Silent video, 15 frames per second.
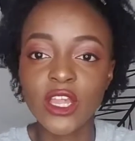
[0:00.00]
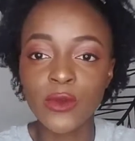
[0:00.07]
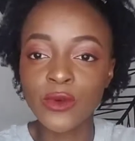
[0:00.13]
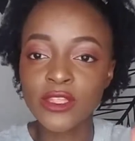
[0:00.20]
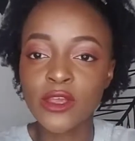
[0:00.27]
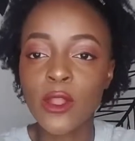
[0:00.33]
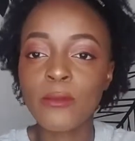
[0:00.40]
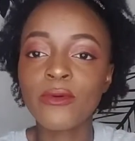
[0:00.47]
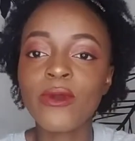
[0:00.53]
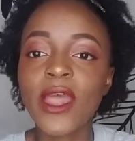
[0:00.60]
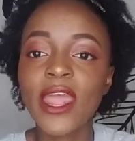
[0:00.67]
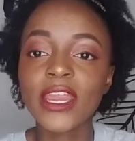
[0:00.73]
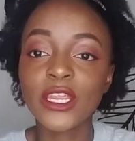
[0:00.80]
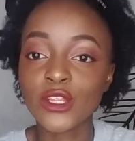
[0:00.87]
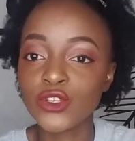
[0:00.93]
It was her
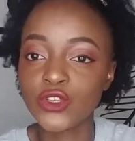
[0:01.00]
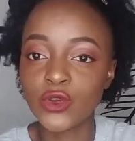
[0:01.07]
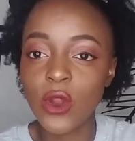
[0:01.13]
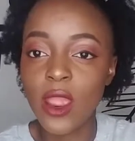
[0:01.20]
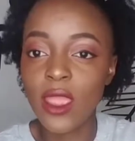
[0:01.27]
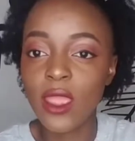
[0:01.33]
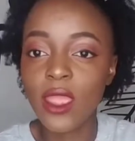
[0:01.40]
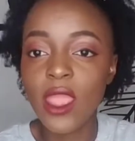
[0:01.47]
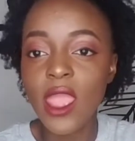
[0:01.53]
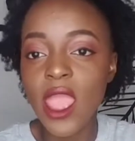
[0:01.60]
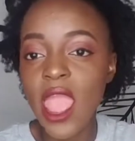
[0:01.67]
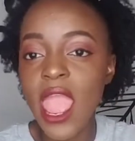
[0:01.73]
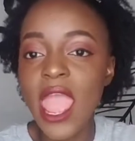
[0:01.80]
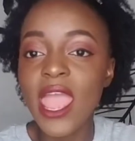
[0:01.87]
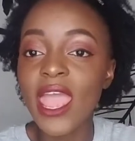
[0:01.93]
pride and joy.
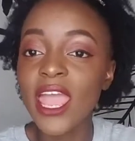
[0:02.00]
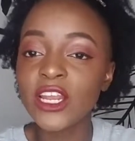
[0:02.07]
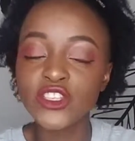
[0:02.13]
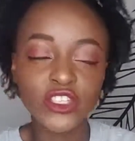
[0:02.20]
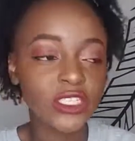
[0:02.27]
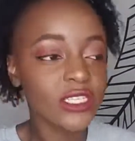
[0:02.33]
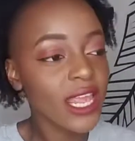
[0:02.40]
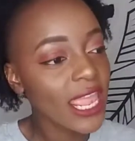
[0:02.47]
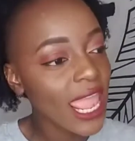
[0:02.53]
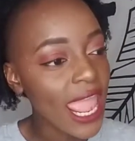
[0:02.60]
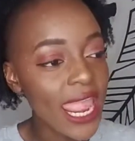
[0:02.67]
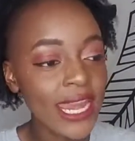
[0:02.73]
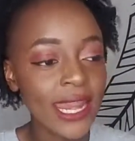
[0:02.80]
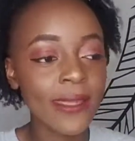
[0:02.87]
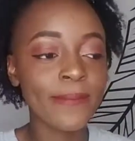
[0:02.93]
And just like
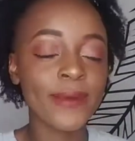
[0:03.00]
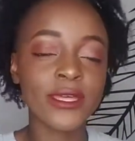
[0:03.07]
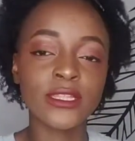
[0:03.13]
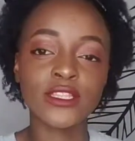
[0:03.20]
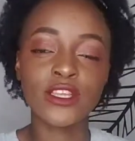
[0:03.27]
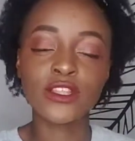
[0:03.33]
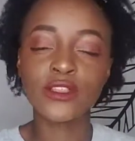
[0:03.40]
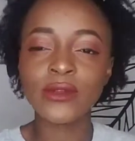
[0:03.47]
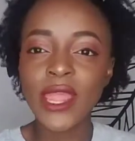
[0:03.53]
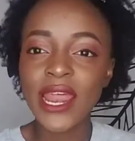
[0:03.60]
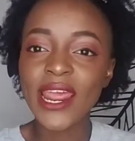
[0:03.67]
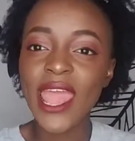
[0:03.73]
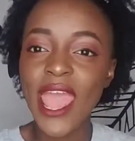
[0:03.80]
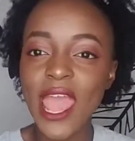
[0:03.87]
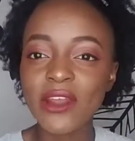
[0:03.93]
any business, you
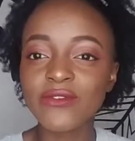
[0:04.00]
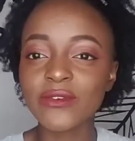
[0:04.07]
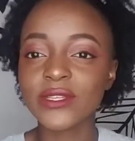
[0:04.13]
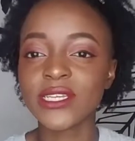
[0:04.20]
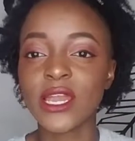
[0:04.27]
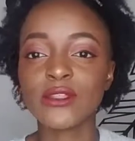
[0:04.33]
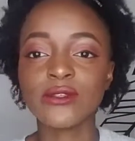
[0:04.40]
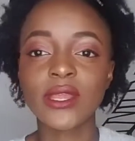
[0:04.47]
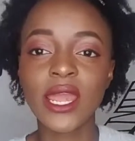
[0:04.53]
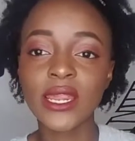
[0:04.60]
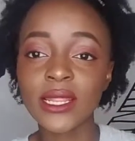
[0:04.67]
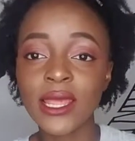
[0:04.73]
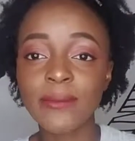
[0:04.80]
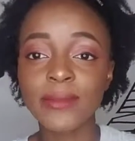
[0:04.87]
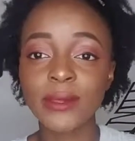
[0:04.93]
gotta advertise. You
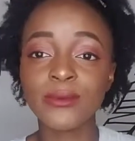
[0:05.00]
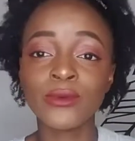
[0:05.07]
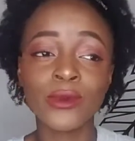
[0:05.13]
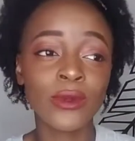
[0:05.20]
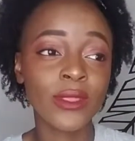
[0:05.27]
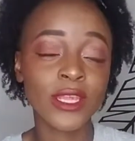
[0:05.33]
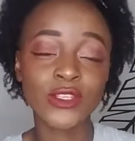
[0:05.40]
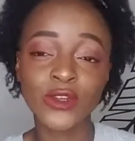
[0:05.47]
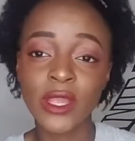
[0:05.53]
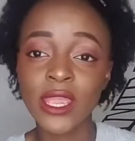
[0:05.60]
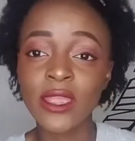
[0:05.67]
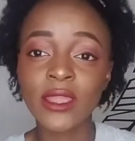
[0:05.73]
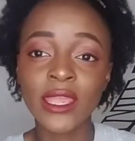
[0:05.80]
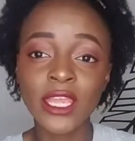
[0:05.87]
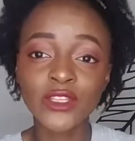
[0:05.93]
gotta let people know that you're
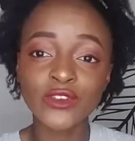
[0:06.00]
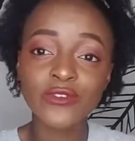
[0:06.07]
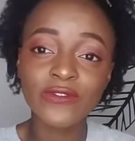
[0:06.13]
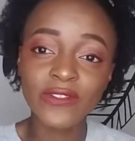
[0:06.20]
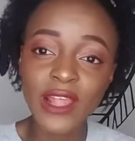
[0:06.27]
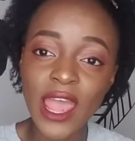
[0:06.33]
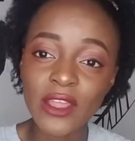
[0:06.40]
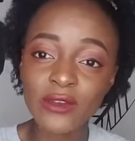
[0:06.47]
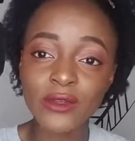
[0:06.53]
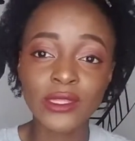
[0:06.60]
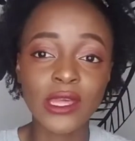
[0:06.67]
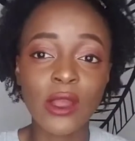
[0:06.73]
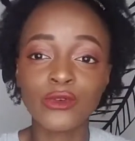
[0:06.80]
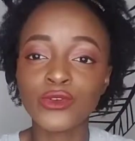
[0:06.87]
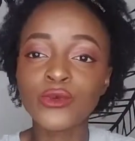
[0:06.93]
here. Get your
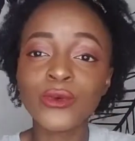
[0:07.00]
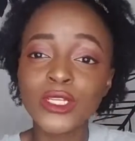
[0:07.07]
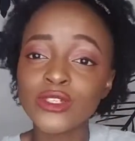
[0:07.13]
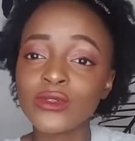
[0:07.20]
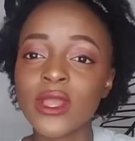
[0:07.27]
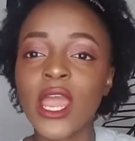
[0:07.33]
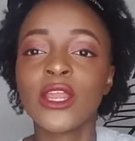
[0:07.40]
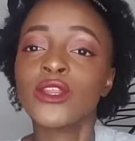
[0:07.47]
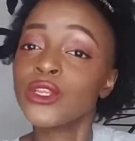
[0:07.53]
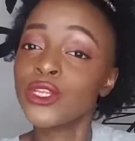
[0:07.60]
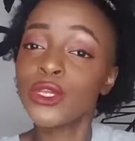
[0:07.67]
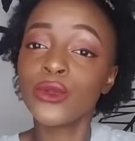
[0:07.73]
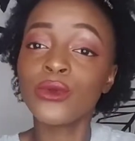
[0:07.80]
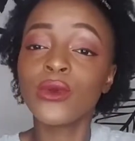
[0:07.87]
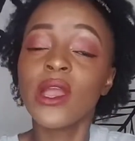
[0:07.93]
flyers out. Do what you gotta
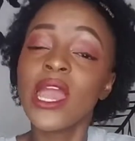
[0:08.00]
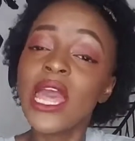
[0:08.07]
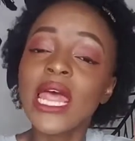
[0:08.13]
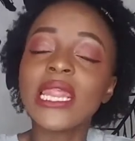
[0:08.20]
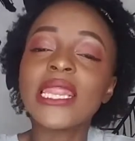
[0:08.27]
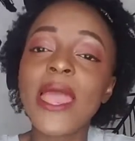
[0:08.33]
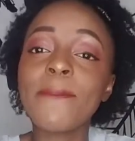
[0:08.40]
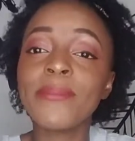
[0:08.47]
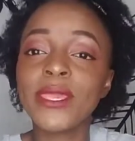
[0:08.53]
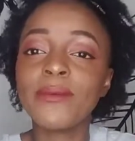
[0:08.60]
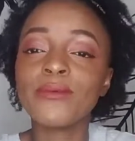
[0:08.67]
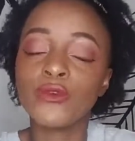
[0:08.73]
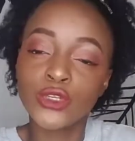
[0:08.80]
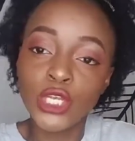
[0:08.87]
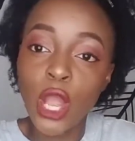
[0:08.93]
do. Let
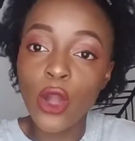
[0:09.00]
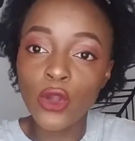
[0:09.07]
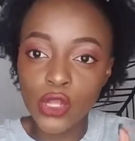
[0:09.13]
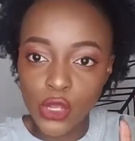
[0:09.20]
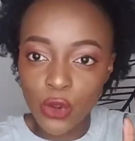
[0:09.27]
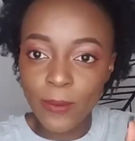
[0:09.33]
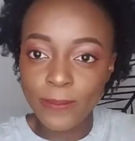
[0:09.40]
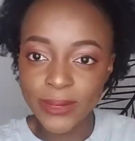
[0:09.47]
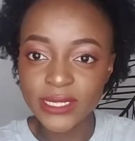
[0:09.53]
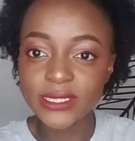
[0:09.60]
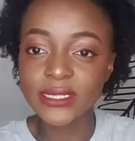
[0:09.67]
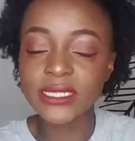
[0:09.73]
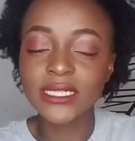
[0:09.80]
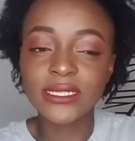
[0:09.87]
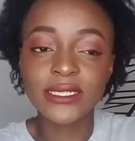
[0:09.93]
people know your
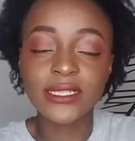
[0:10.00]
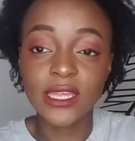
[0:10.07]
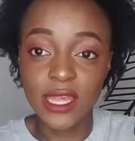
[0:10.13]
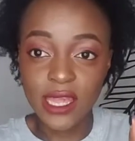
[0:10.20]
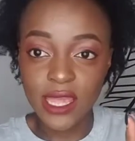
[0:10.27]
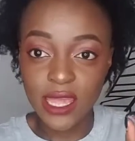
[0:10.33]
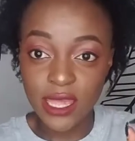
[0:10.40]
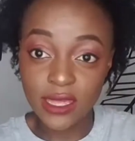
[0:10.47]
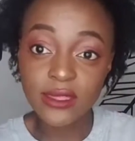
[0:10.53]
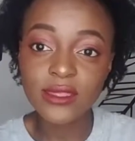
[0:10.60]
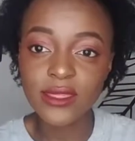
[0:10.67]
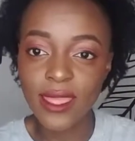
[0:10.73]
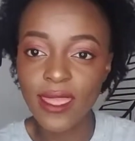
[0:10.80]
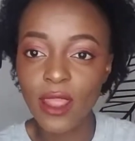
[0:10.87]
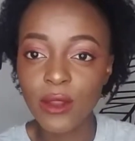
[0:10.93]
business is
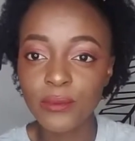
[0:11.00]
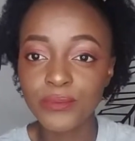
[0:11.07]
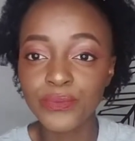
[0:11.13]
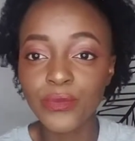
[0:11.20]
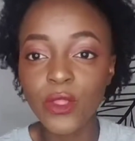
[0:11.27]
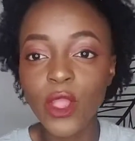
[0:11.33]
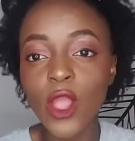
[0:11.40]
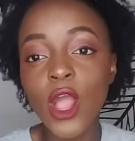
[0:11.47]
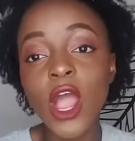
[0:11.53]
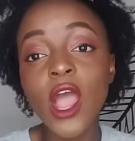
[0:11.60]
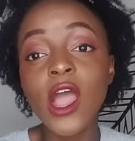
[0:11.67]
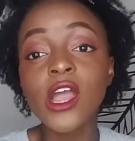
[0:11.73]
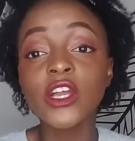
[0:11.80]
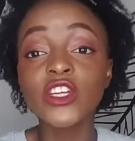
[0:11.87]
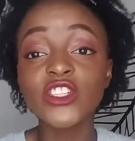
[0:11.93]
there.
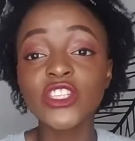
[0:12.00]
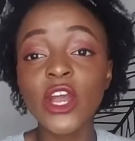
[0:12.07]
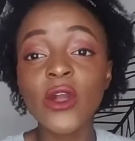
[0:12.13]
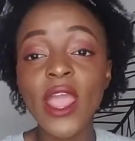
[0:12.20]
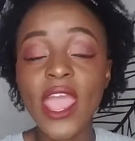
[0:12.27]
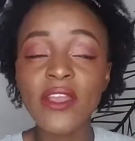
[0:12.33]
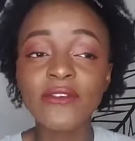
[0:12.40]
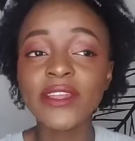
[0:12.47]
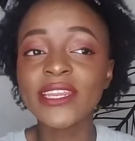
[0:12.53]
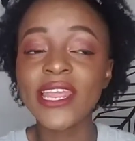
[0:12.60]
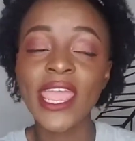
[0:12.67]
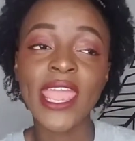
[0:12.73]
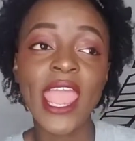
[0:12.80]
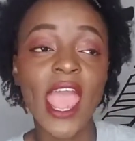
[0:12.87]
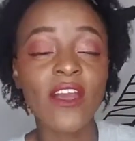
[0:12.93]
So every
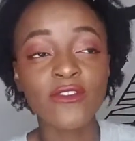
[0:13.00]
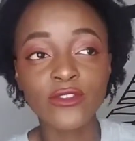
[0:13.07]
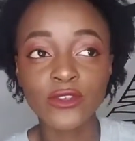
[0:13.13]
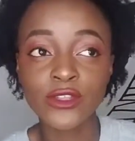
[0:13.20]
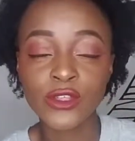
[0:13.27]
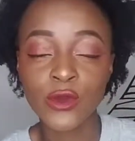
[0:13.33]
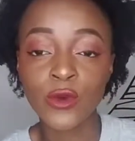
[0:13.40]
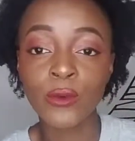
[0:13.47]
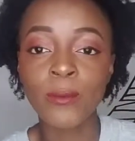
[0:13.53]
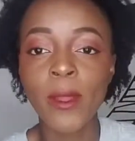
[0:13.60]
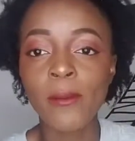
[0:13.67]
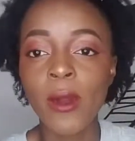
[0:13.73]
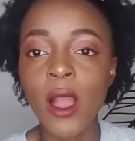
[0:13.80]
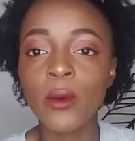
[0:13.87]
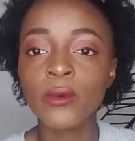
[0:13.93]
day after school, my
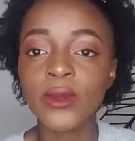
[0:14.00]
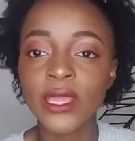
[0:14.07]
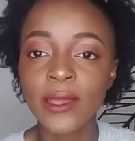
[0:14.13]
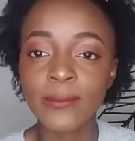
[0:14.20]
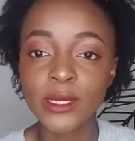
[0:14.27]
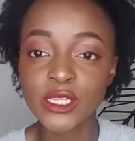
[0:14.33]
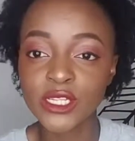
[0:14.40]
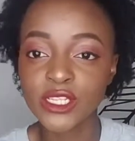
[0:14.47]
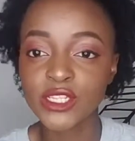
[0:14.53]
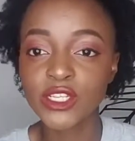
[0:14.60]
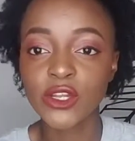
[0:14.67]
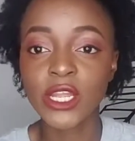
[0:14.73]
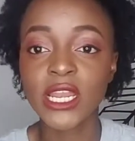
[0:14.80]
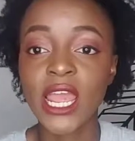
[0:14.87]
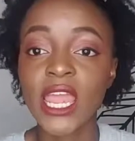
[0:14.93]
mom will get my
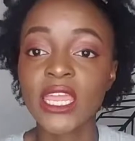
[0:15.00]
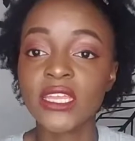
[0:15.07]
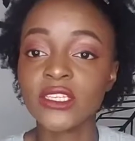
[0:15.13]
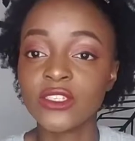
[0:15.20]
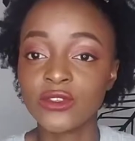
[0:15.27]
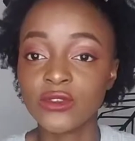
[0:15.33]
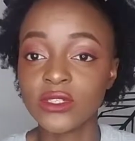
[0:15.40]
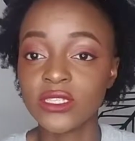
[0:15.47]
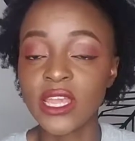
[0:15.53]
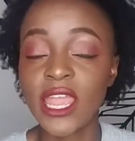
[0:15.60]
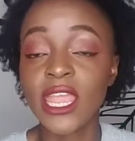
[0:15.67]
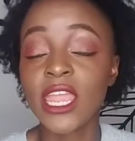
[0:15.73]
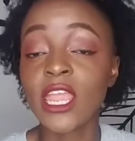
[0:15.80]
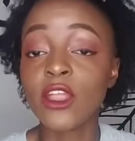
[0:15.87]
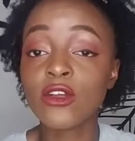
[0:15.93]
sister and I, and she'll
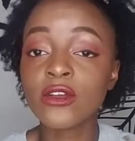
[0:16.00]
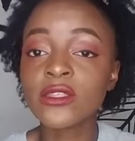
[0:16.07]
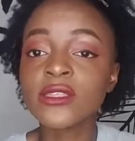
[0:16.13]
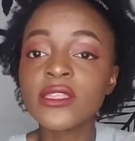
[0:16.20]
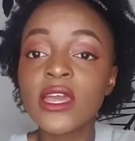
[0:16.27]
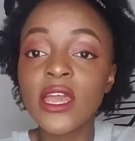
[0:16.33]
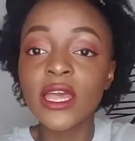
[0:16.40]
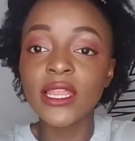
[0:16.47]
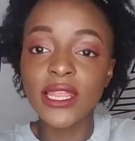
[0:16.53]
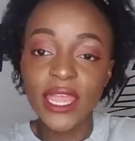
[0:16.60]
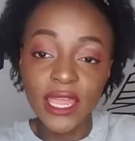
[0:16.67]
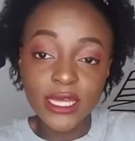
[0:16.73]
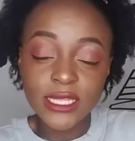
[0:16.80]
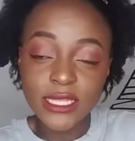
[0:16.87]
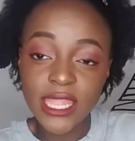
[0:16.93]
say, here's
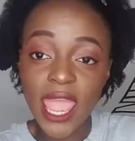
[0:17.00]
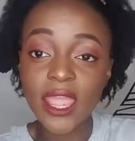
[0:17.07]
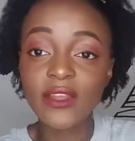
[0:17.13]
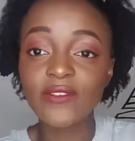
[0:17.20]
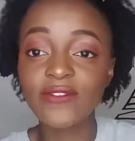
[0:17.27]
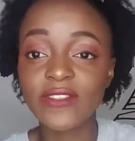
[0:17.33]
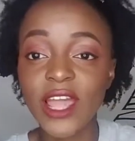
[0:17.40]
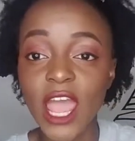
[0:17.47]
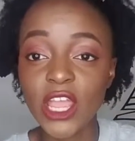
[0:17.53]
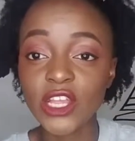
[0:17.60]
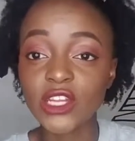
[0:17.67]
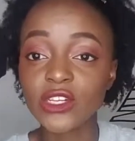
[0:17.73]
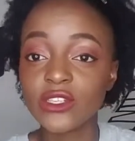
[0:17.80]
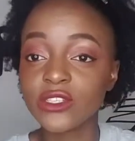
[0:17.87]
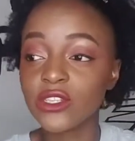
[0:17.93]
like a stack of
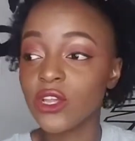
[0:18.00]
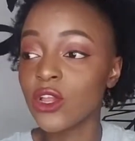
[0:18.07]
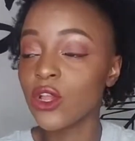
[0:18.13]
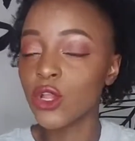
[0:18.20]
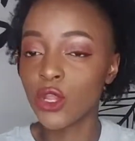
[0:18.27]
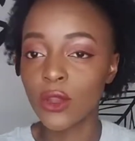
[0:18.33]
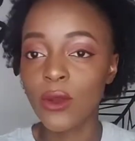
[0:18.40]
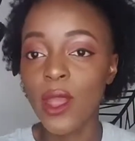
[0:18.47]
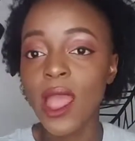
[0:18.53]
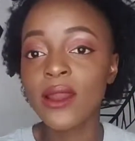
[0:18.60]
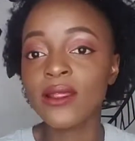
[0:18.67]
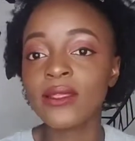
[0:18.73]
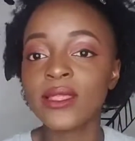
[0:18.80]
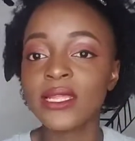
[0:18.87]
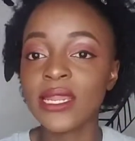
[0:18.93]
flyers. Go
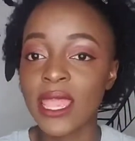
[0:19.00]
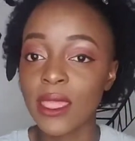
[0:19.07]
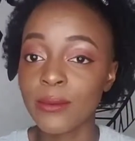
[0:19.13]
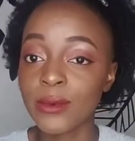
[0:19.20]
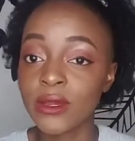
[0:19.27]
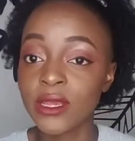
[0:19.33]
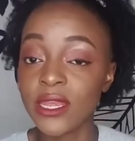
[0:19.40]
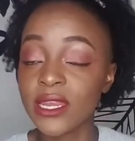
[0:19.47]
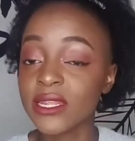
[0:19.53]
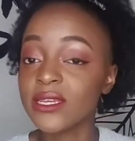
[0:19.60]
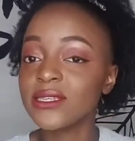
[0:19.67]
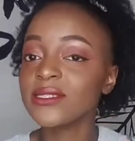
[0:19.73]
out in the neighborhood.